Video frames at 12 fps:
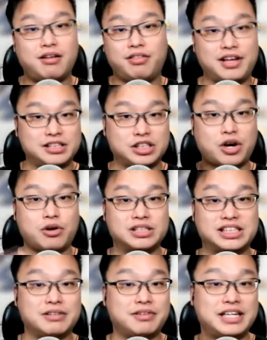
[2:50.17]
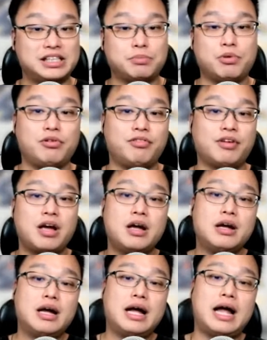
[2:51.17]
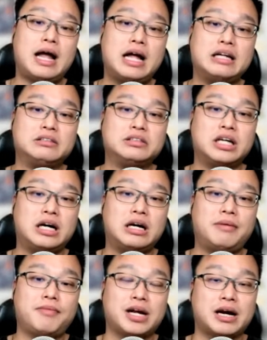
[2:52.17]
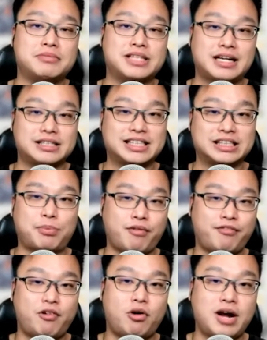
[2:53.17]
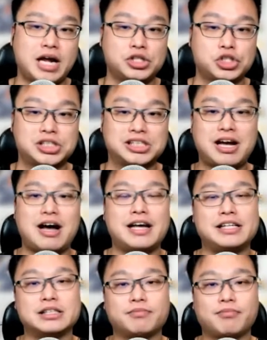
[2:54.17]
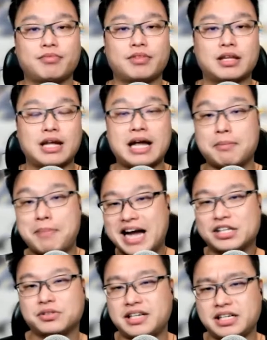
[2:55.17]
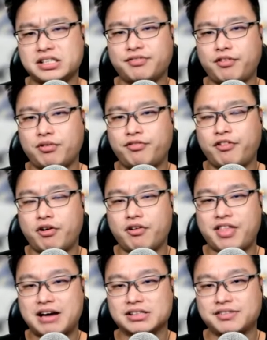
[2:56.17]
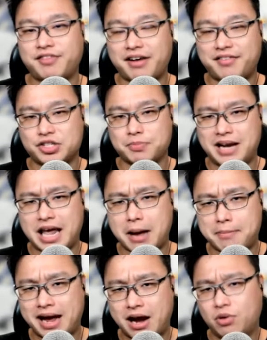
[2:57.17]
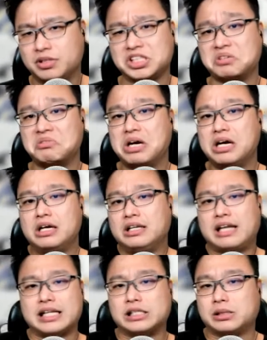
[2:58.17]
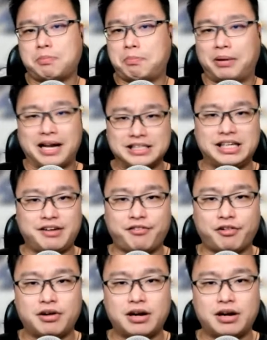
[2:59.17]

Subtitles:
things go silky smooth, and it comes at a 6.4-inch size, and the battery is 4,500 milliamp hours, so that's plenty for